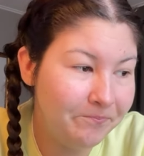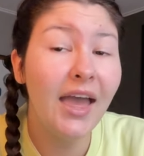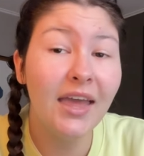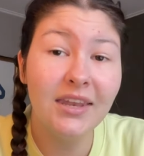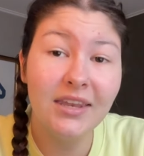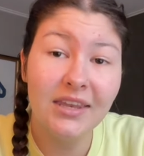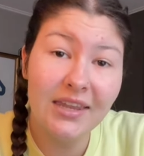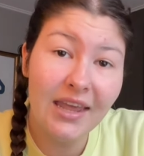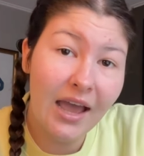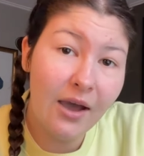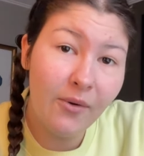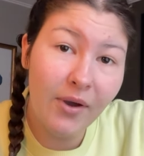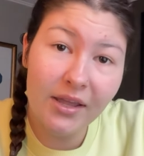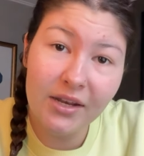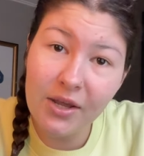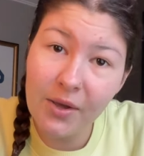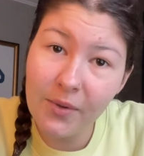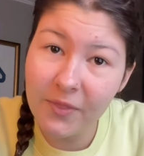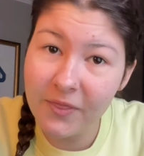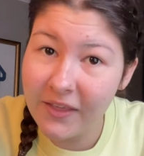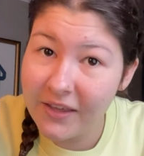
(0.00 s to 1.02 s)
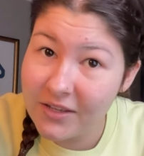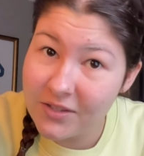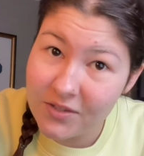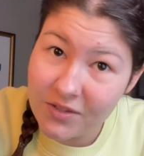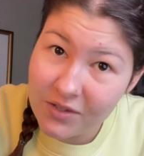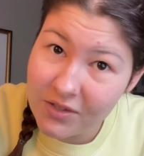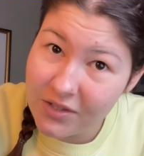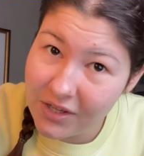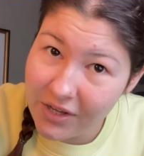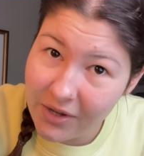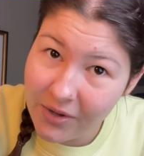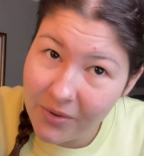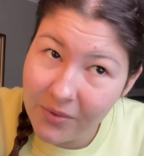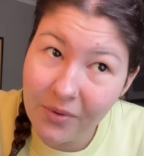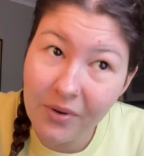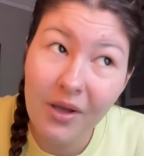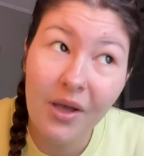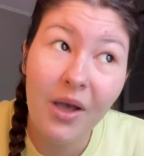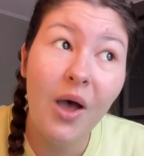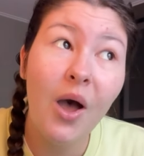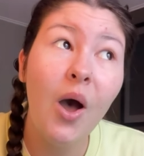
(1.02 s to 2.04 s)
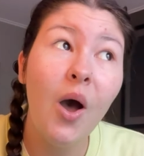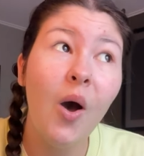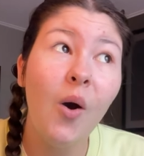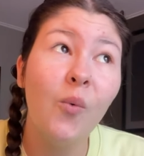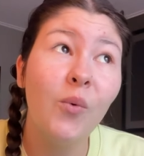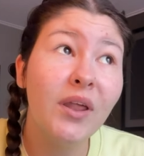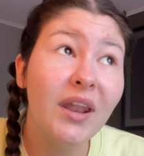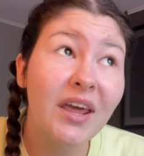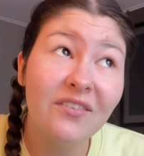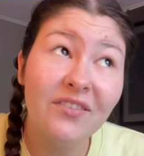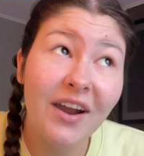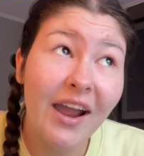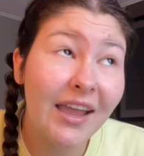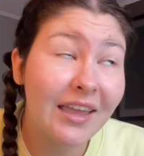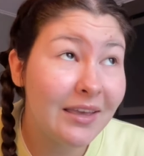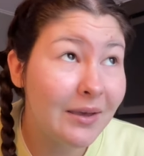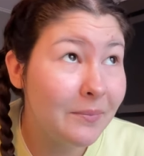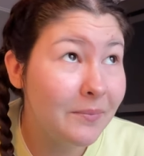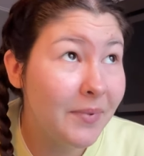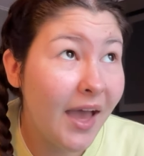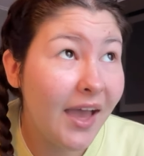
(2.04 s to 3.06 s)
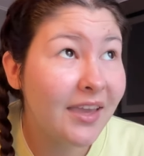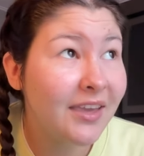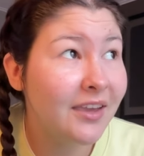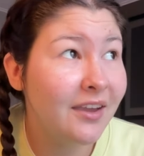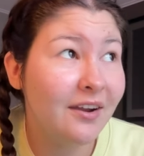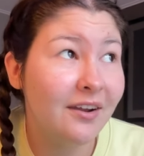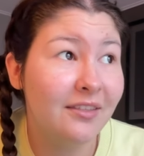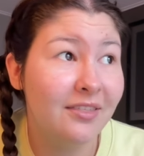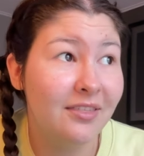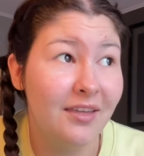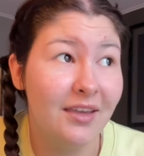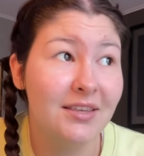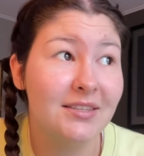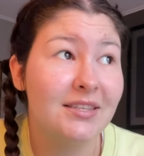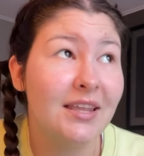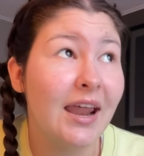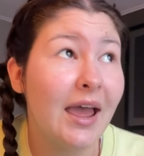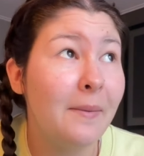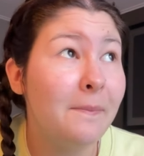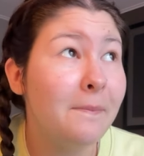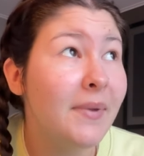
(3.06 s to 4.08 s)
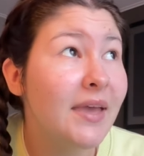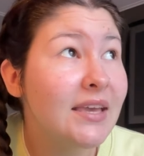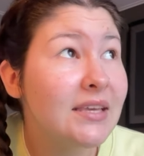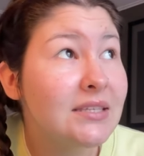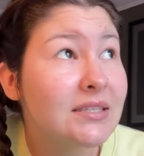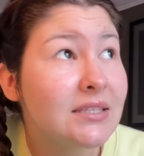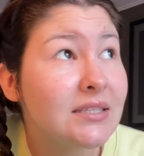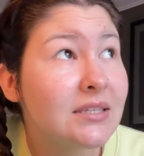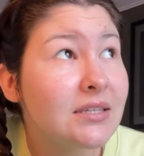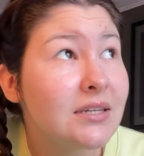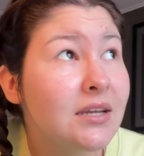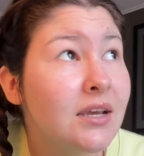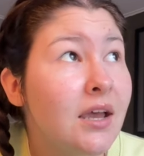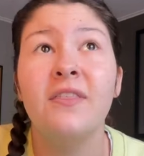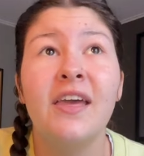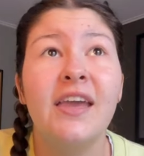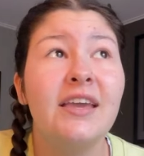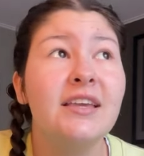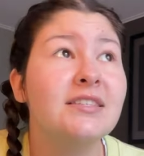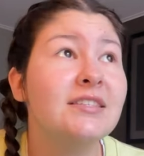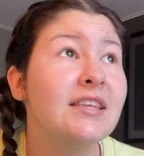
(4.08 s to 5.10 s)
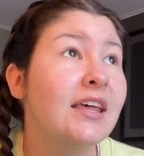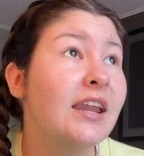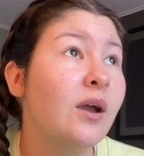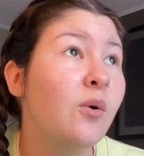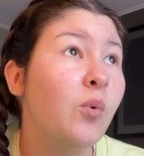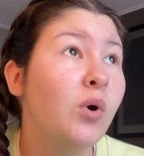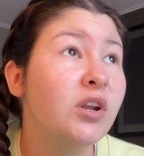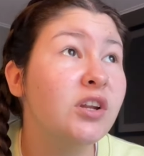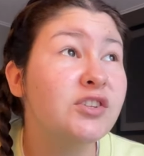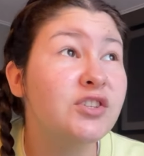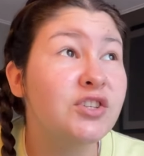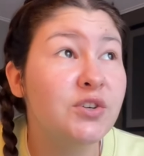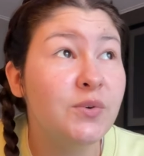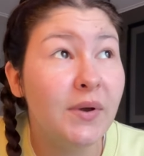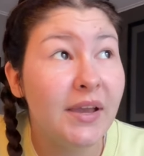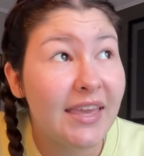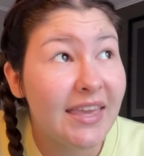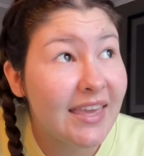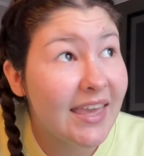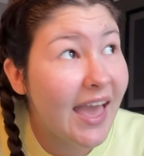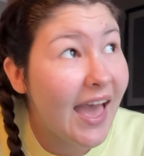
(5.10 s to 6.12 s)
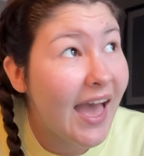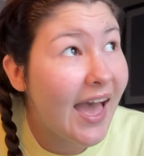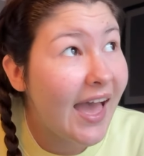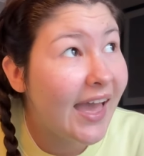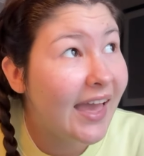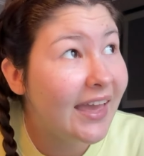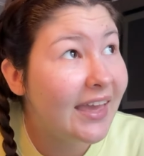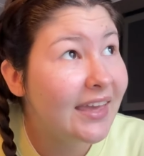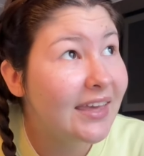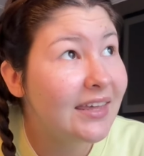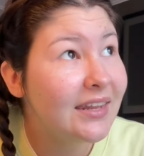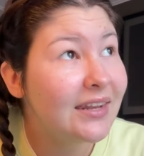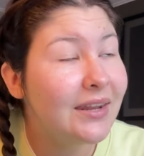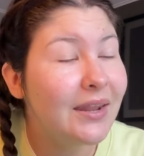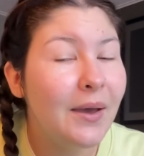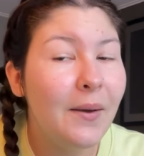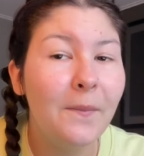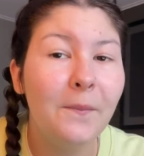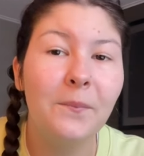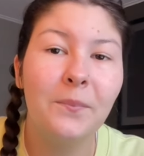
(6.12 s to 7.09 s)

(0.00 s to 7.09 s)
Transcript: And now I know things to do whenever I come back here, things that I missed, things that I want to do again.